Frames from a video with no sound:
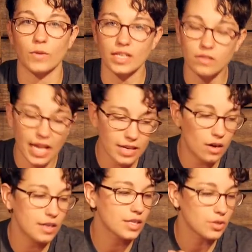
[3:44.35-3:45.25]
When you lay
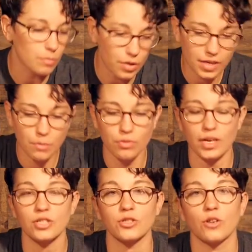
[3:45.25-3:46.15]
on it, you're putting
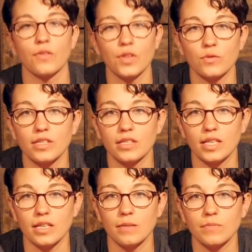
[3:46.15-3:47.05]
pressure on those
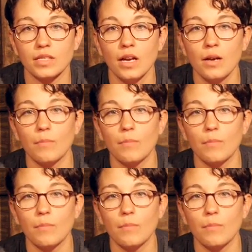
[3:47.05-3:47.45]
seams.